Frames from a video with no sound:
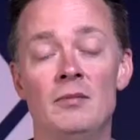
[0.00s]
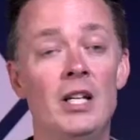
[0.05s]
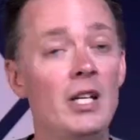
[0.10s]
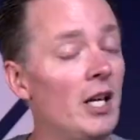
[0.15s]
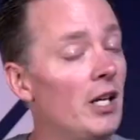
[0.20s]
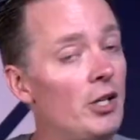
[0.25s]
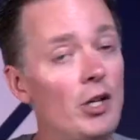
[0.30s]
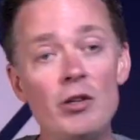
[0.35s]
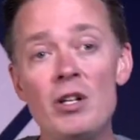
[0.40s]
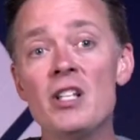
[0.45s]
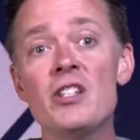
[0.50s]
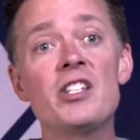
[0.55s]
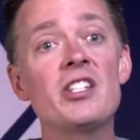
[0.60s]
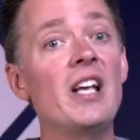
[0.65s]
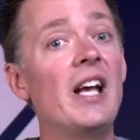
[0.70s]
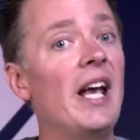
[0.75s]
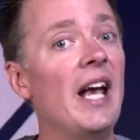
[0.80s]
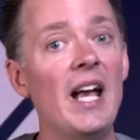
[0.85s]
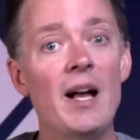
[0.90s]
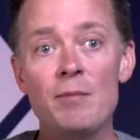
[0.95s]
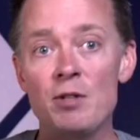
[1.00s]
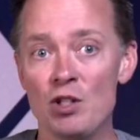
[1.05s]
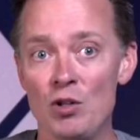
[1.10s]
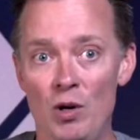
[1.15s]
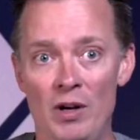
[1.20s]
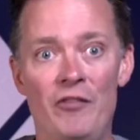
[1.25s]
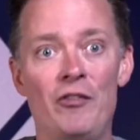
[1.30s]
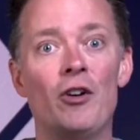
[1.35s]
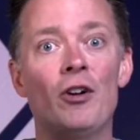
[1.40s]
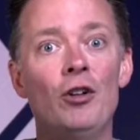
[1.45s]
And you can say, hey, I'm
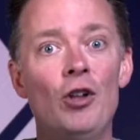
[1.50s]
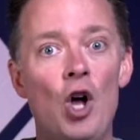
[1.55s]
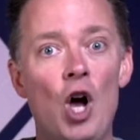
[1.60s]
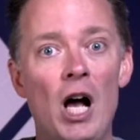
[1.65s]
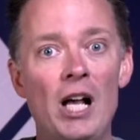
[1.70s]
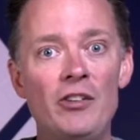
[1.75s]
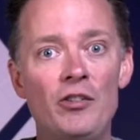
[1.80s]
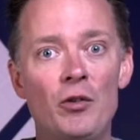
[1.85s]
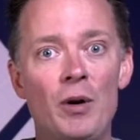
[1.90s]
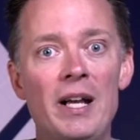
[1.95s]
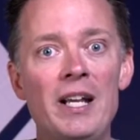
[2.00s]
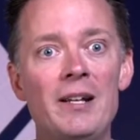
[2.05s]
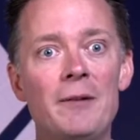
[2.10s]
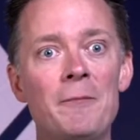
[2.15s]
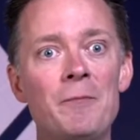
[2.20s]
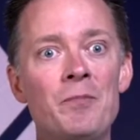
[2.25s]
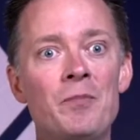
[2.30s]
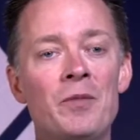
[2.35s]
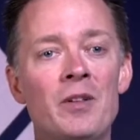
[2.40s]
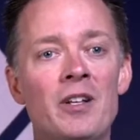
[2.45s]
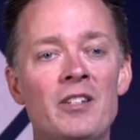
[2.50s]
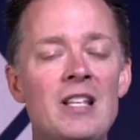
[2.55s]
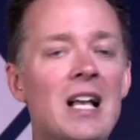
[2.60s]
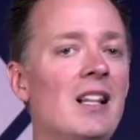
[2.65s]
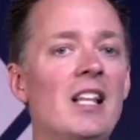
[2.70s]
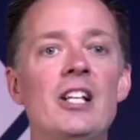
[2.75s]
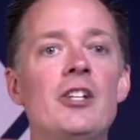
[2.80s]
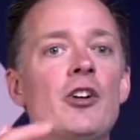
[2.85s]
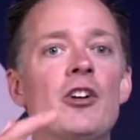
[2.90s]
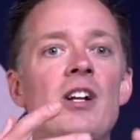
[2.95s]
sorry for your loss, right? It's not
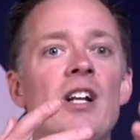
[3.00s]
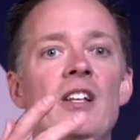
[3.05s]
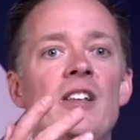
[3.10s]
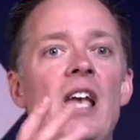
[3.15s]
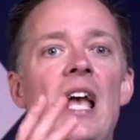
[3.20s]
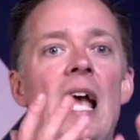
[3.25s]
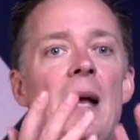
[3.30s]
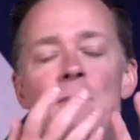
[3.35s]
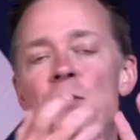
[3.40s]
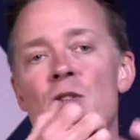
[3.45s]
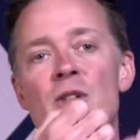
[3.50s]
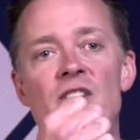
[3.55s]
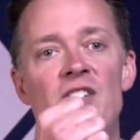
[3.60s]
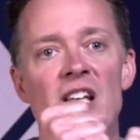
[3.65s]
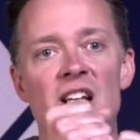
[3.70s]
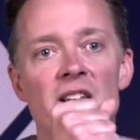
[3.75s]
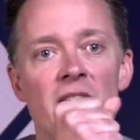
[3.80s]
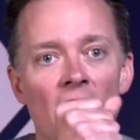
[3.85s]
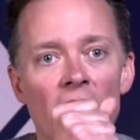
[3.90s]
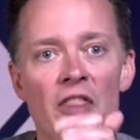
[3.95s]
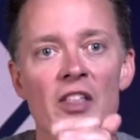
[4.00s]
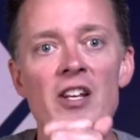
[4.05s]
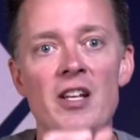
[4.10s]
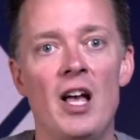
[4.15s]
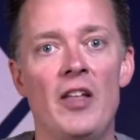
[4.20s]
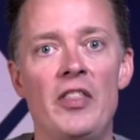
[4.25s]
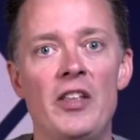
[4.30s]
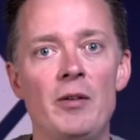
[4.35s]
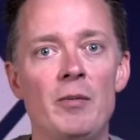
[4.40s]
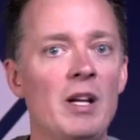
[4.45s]
like you're going to absolutely say nothing,
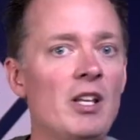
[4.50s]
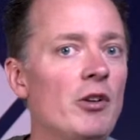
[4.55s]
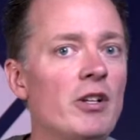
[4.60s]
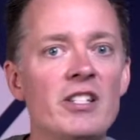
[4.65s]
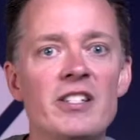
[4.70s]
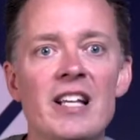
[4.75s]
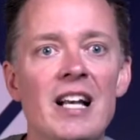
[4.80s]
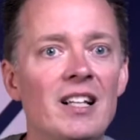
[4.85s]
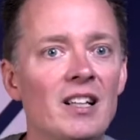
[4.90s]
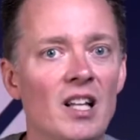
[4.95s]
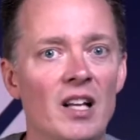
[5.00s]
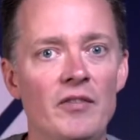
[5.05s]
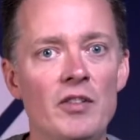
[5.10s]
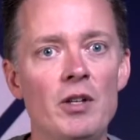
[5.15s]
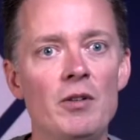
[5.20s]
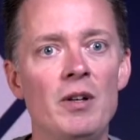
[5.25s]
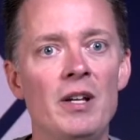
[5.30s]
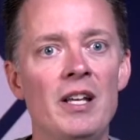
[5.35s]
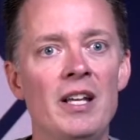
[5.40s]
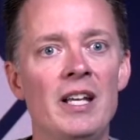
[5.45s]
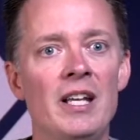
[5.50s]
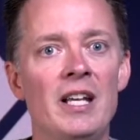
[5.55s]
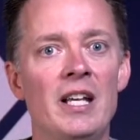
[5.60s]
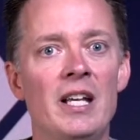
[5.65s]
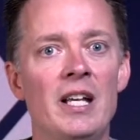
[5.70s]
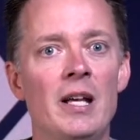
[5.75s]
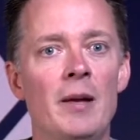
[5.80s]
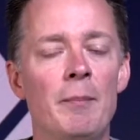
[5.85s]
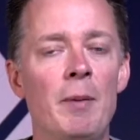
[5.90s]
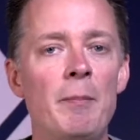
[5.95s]
right? You can say, I love you,
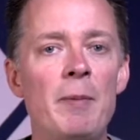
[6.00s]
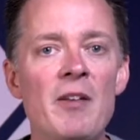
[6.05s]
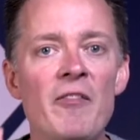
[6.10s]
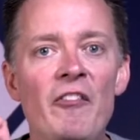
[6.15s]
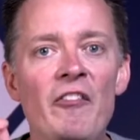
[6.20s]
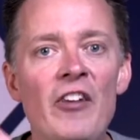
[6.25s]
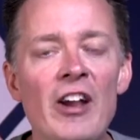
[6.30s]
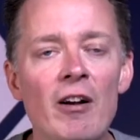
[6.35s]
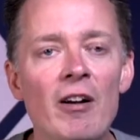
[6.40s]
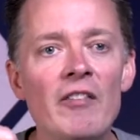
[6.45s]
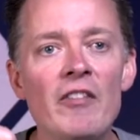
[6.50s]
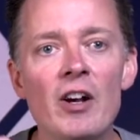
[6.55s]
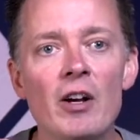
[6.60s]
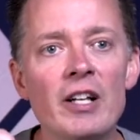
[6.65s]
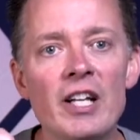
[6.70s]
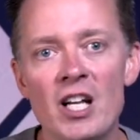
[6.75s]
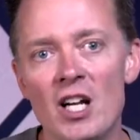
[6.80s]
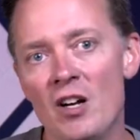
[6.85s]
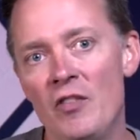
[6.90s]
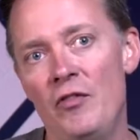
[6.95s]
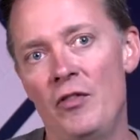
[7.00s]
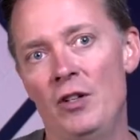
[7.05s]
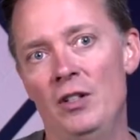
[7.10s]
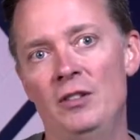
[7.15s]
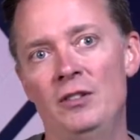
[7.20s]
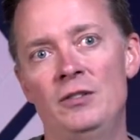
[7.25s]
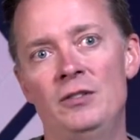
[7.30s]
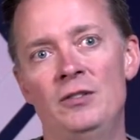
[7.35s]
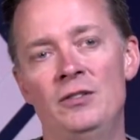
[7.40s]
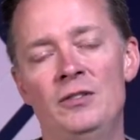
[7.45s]
but be very, very careful
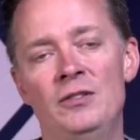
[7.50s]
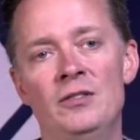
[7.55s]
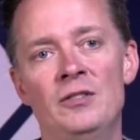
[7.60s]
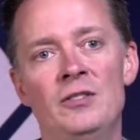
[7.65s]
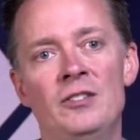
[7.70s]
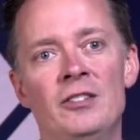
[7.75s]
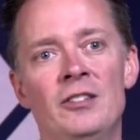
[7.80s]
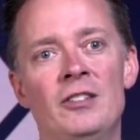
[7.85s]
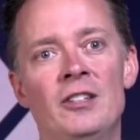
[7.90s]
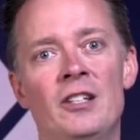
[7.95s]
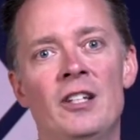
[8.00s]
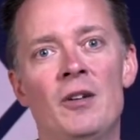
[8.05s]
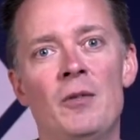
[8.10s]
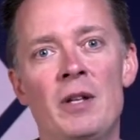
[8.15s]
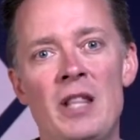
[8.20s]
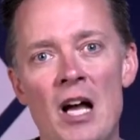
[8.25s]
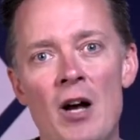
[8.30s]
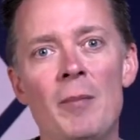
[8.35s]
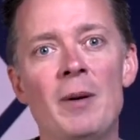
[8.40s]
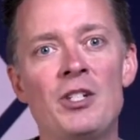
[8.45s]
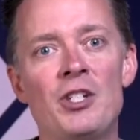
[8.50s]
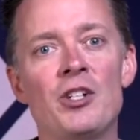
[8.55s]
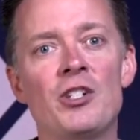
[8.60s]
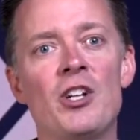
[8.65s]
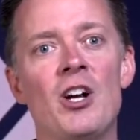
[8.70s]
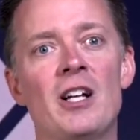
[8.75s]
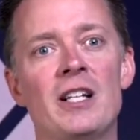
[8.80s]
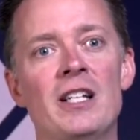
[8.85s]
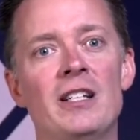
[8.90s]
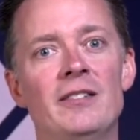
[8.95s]
with how much you're
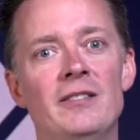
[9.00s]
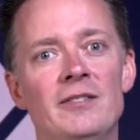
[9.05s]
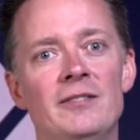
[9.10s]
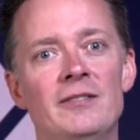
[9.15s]
talking.